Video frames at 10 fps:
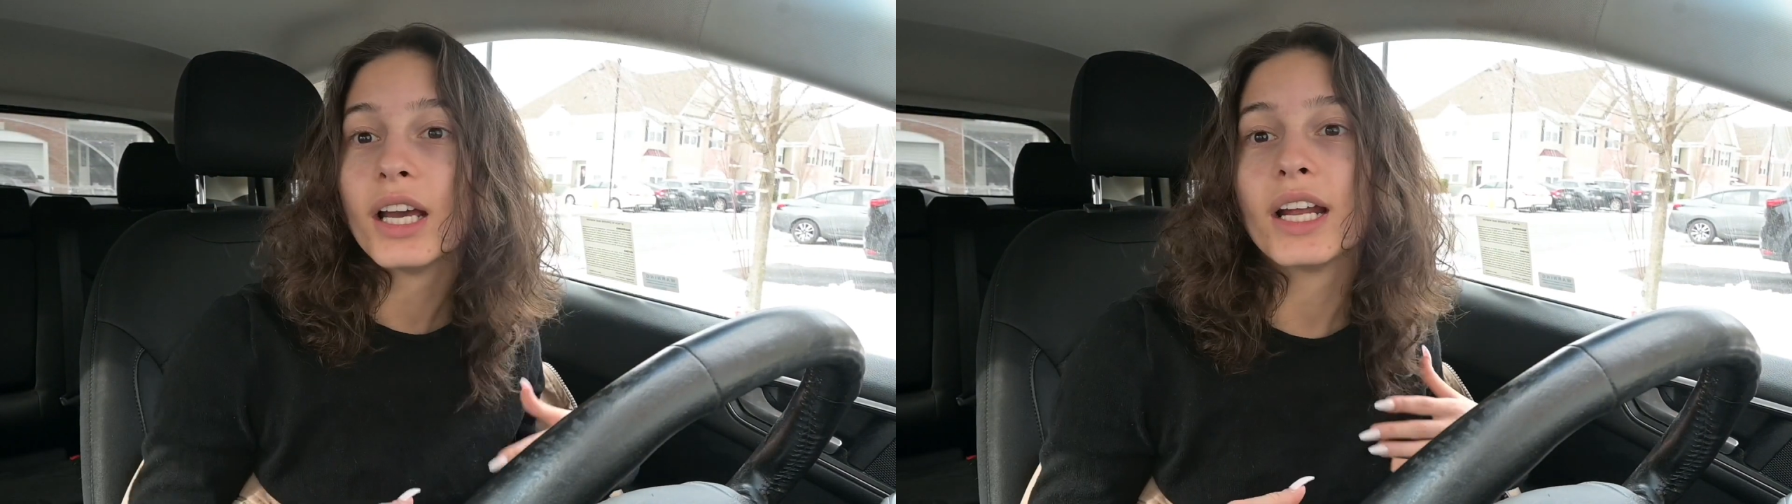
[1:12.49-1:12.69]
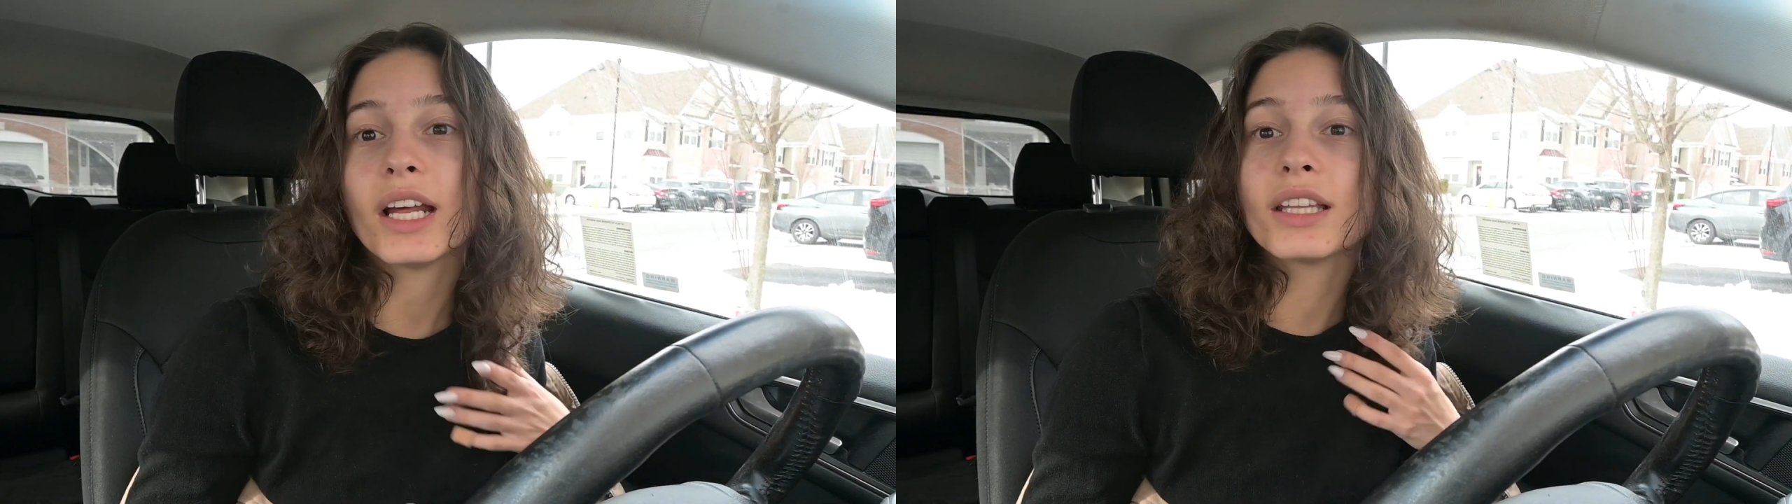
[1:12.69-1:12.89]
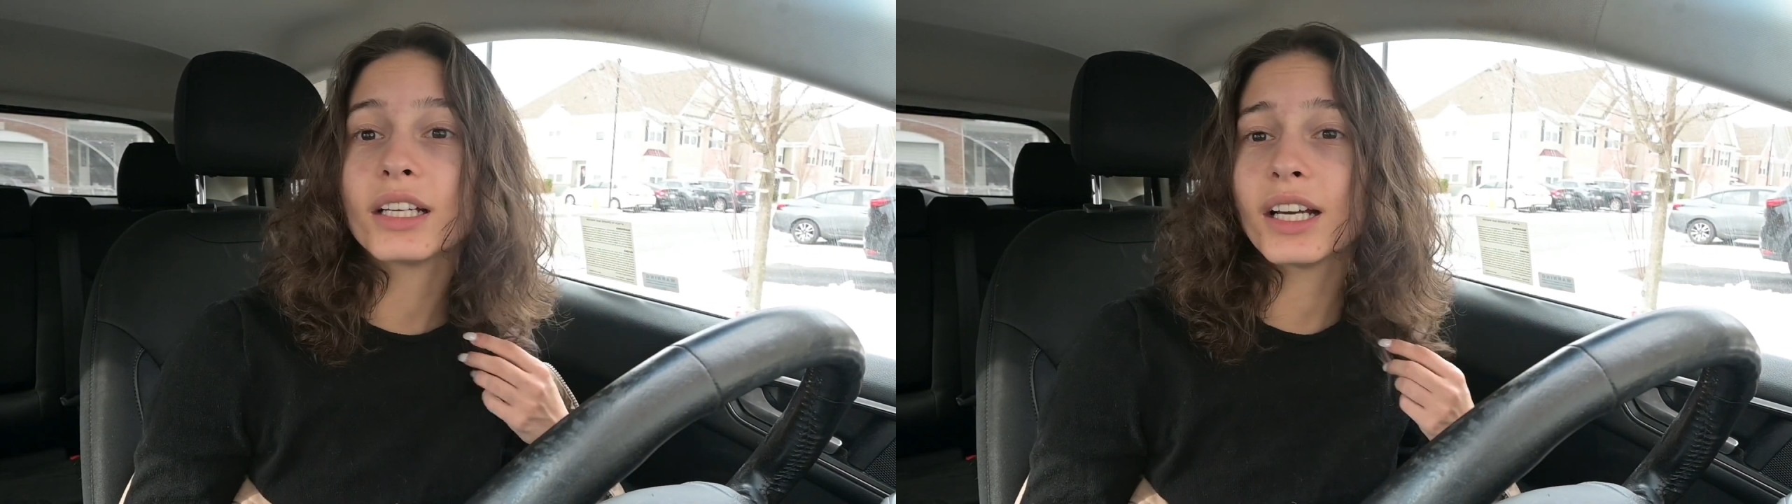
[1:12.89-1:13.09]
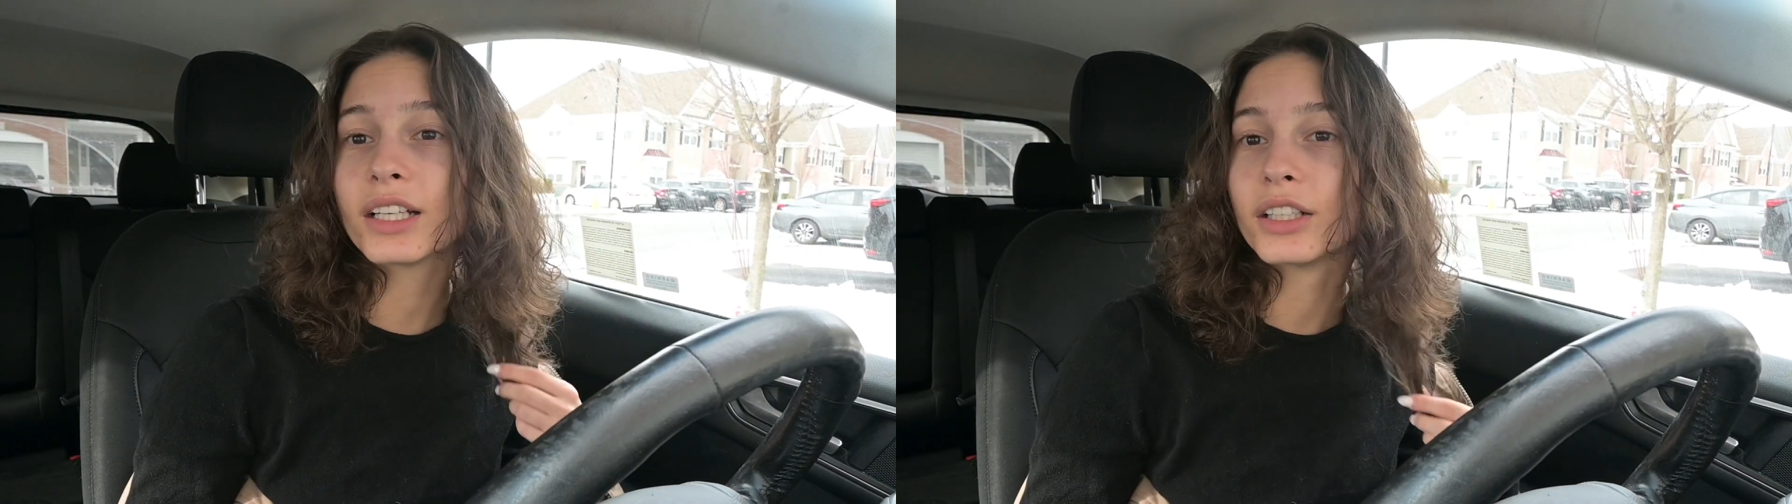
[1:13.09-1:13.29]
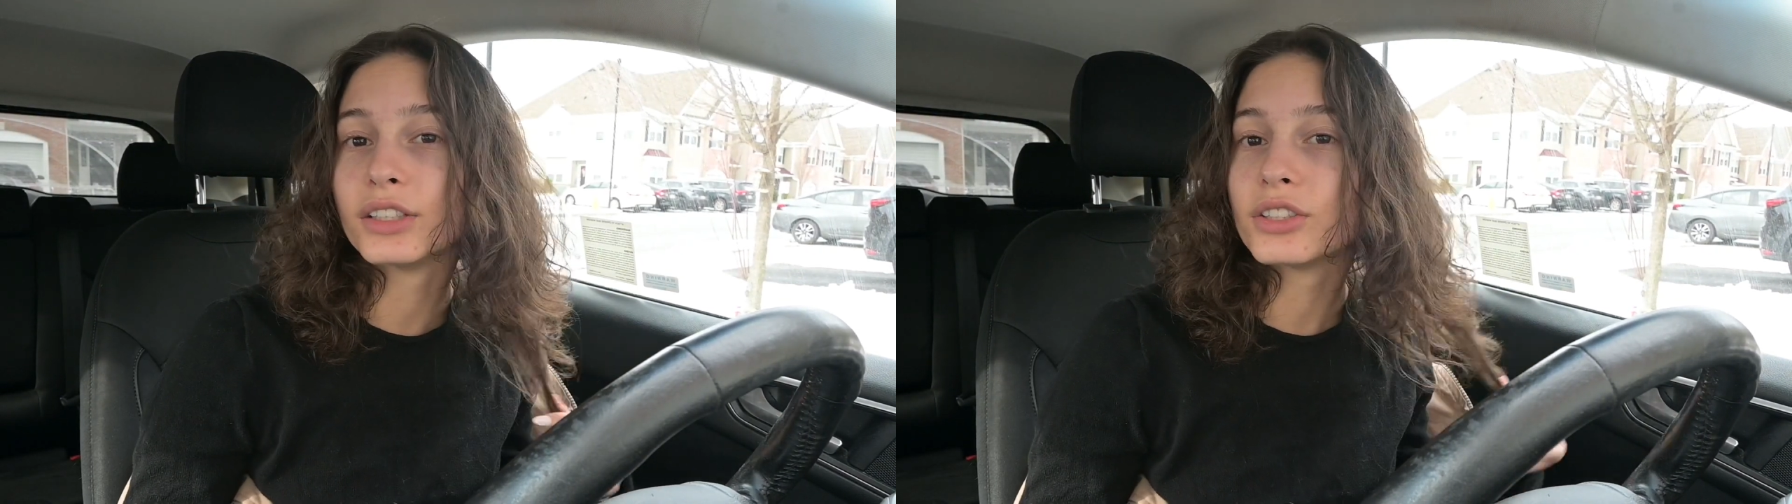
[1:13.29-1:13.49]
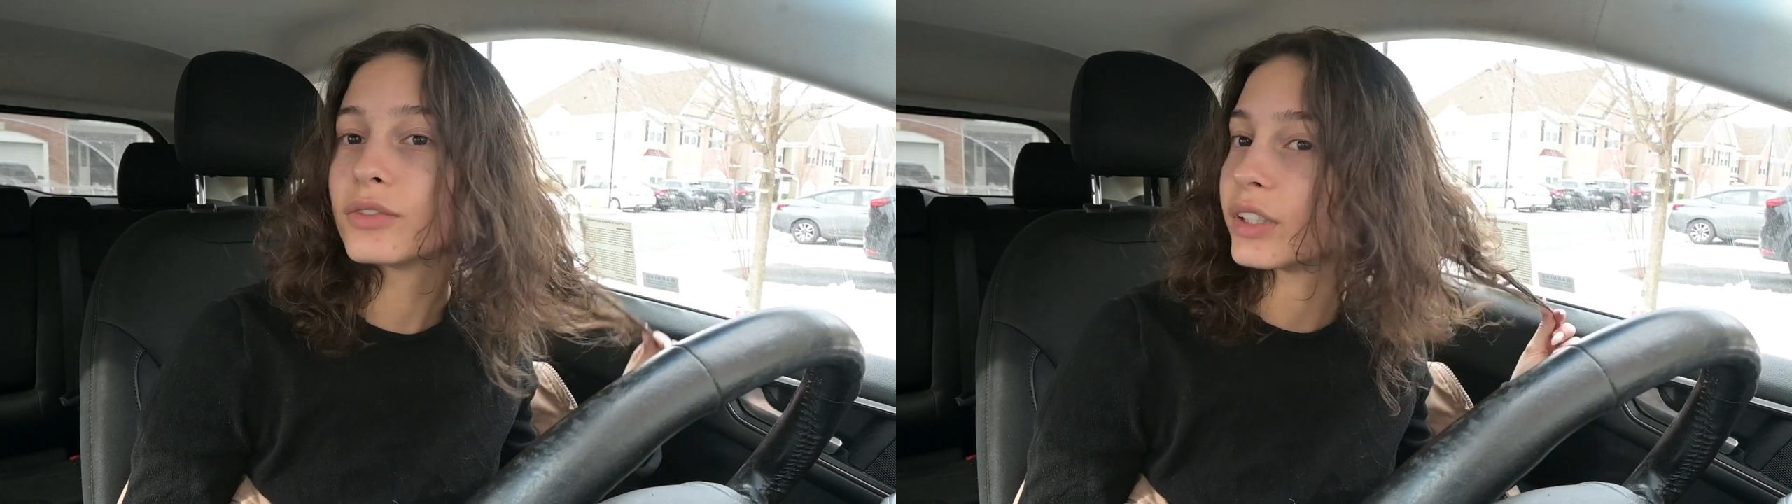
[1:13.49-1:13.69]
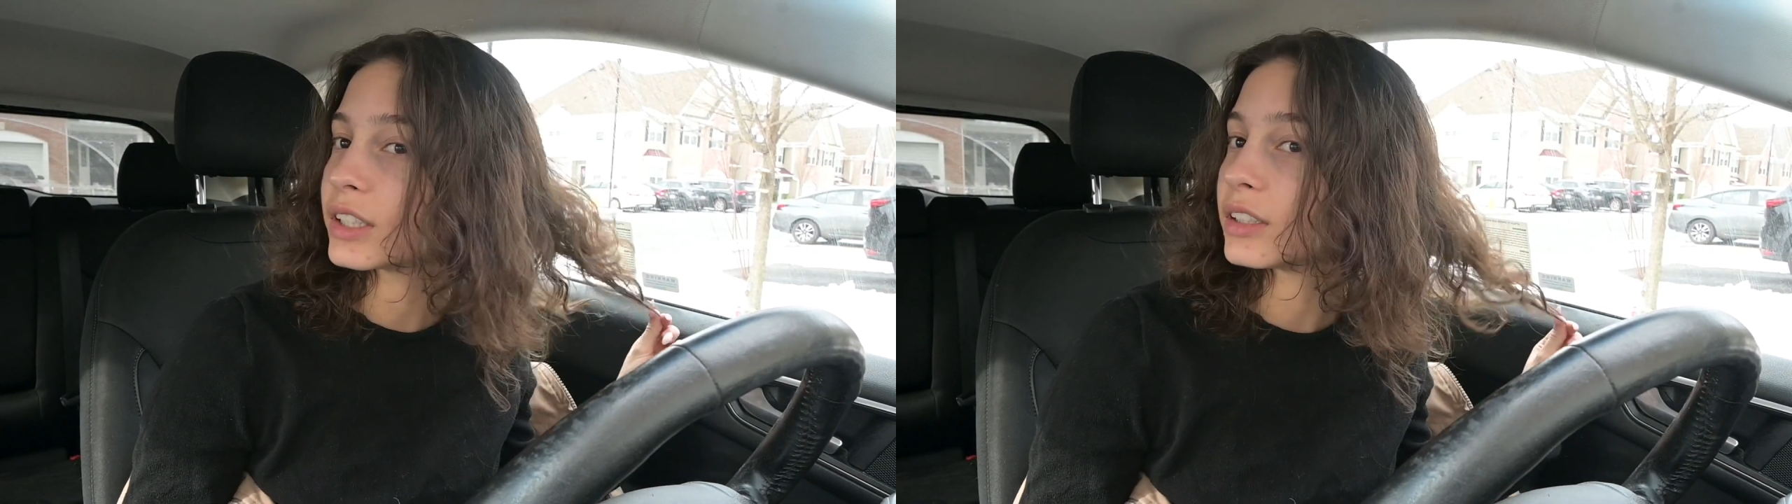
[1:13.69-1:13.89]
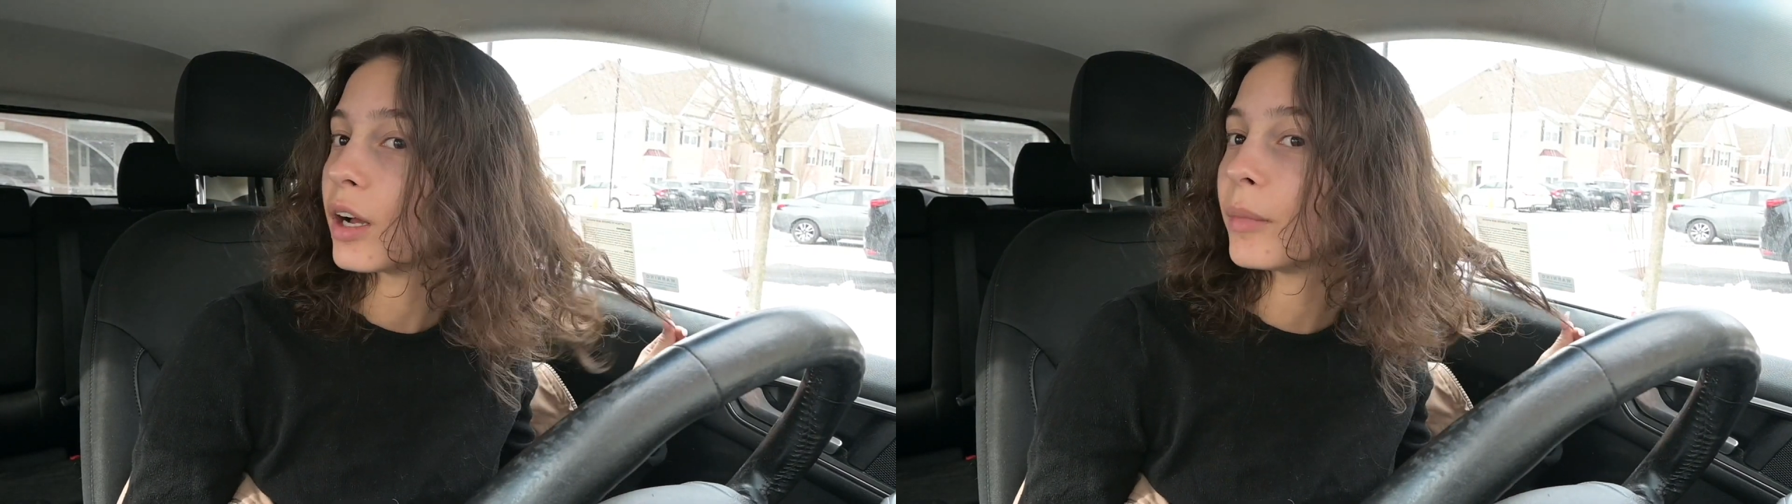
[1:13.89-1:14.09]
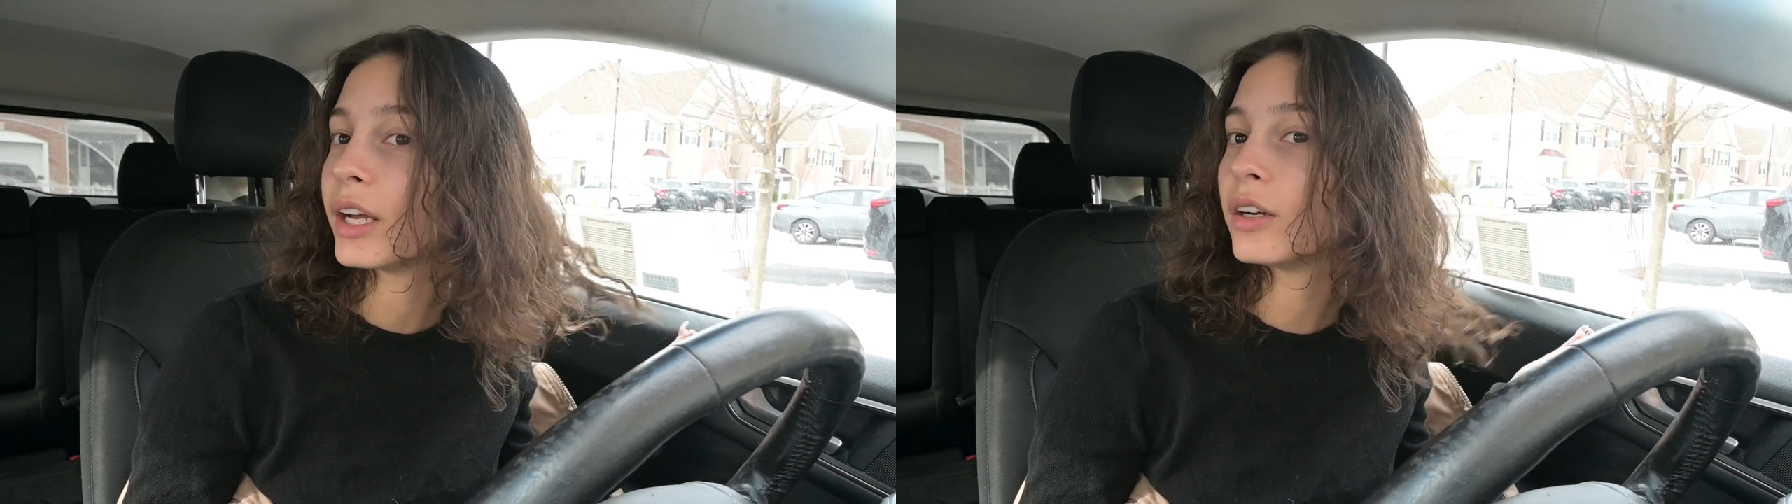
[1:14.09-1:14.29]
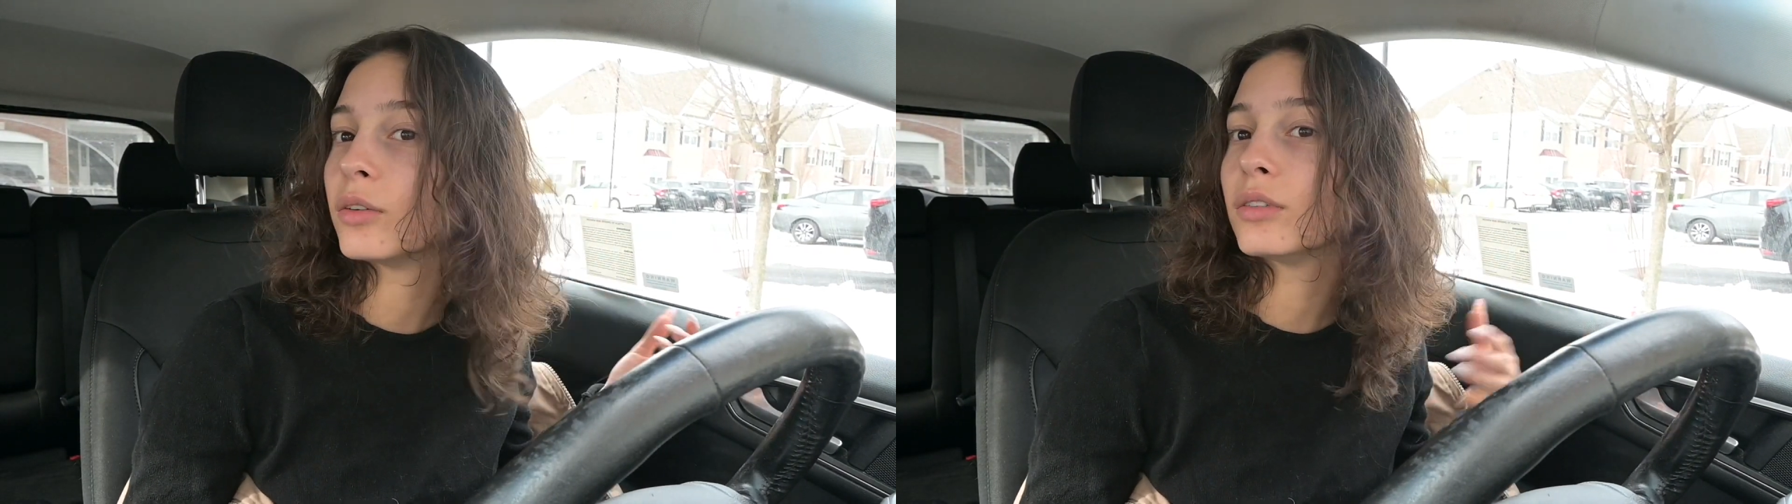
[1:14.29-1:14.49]
and I think I could just fix it on
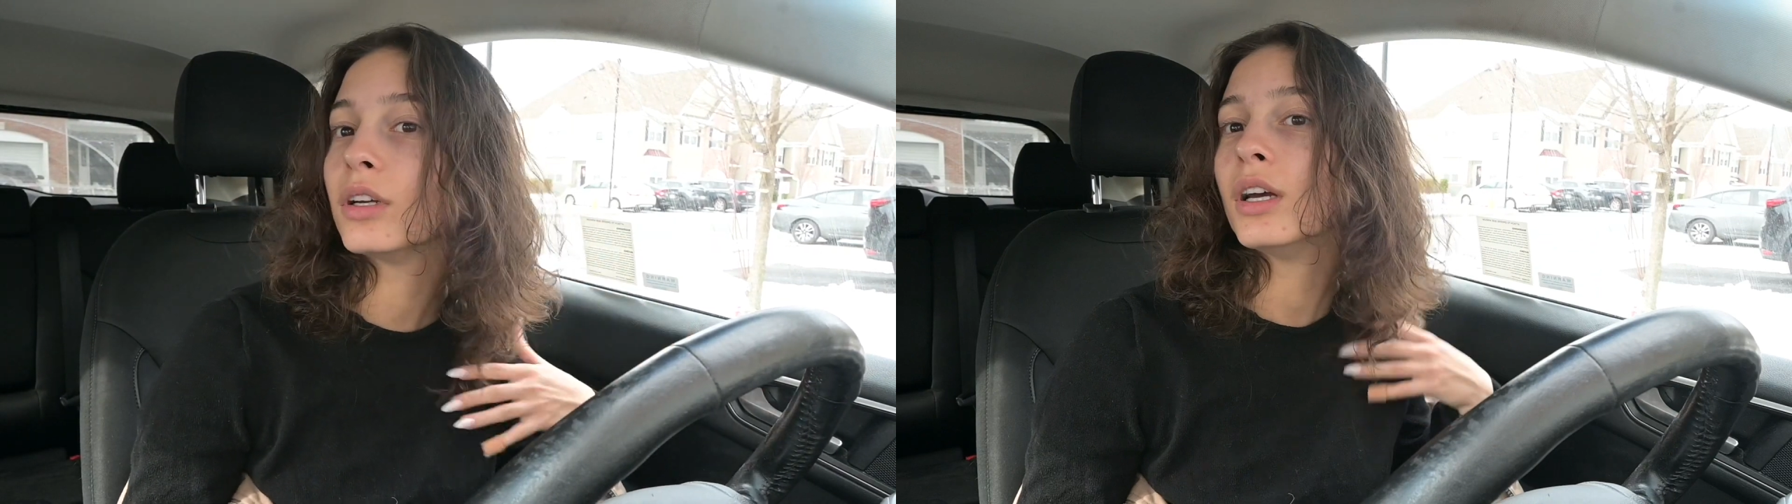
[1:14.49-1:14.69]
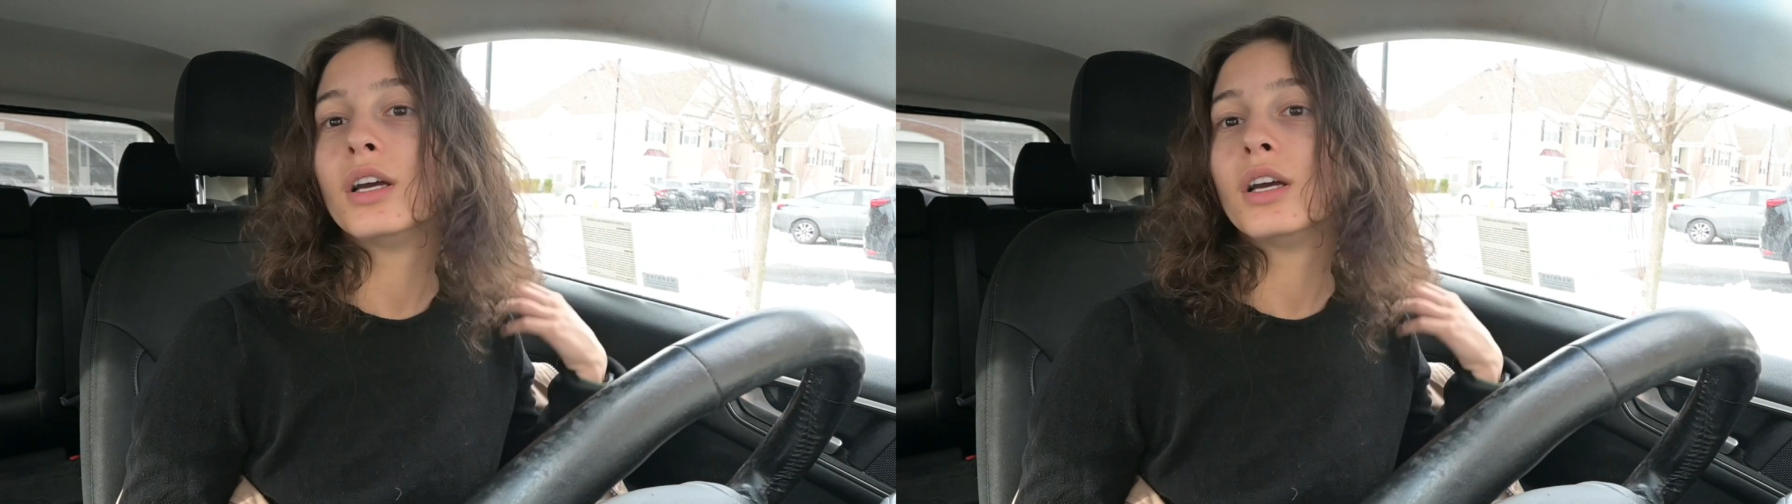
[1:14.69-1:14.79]
my own.